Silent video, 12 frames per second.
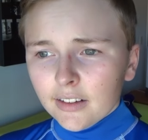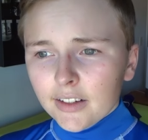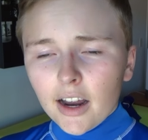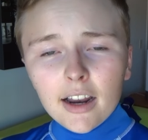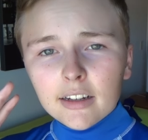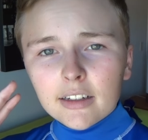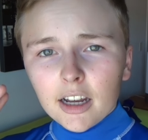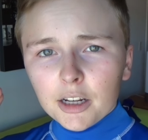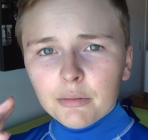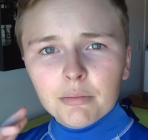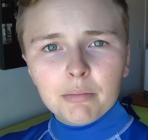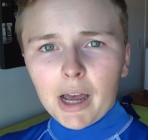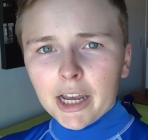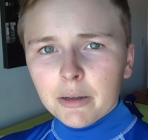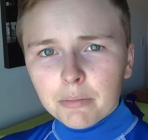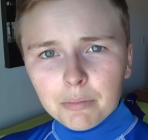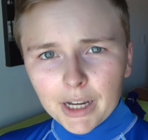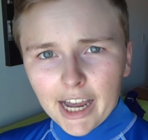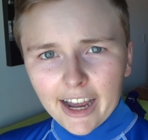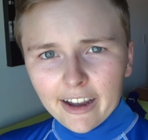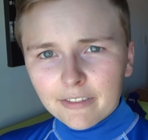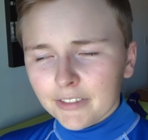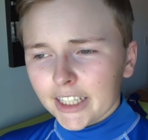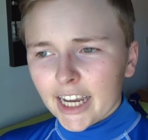Not on my
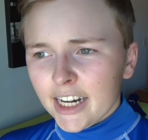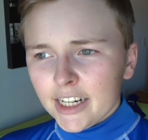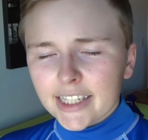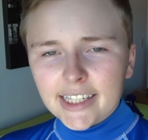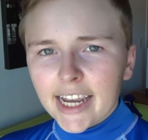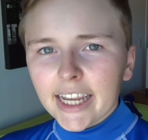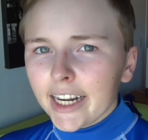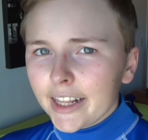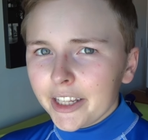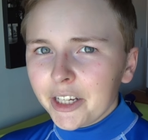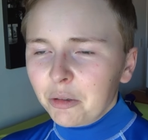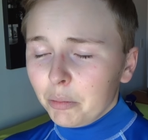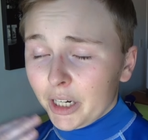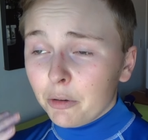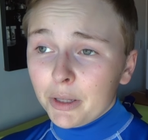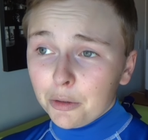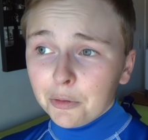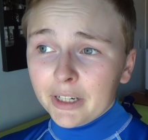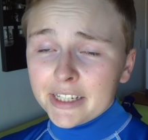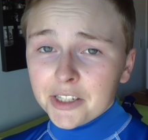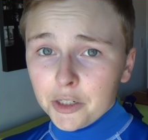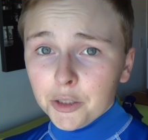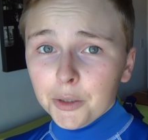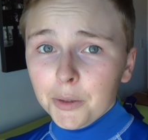behalf, like I didn't say anything, but I went through it as a
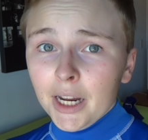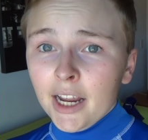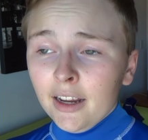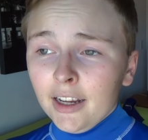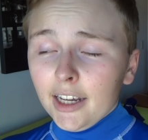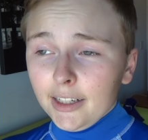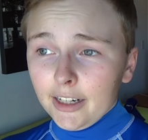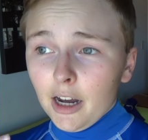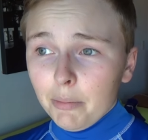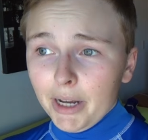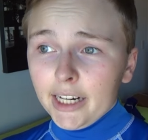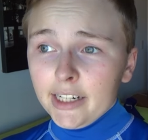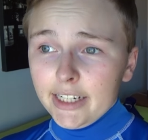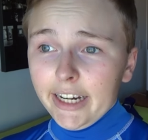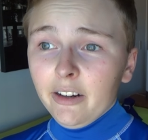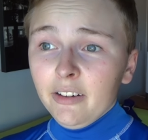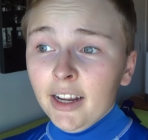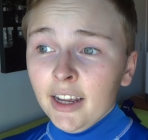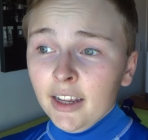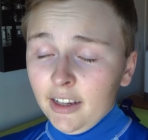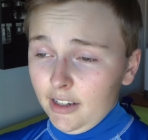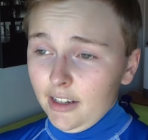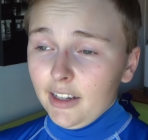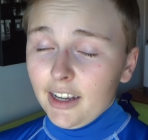dude and got patted down
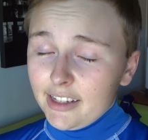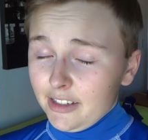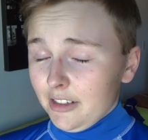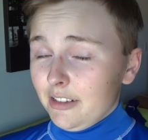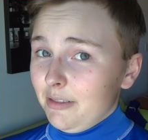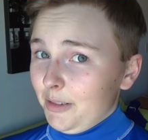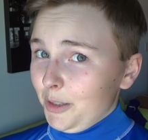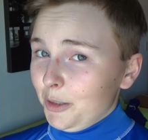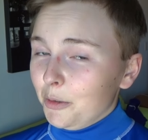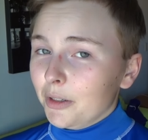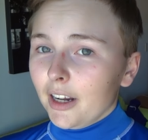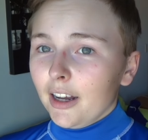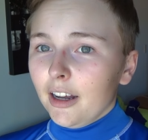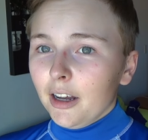as a dude.